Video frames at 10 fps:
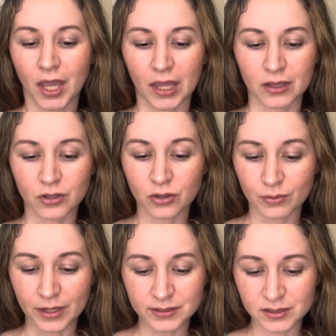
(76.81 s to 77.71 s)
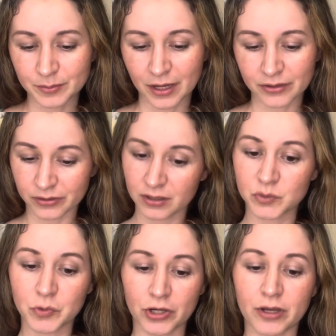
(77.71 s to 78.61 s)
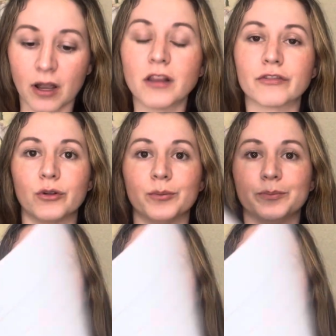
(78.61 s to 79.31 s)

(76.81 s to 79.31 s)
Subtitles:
And Horizons Math is pretty colorful.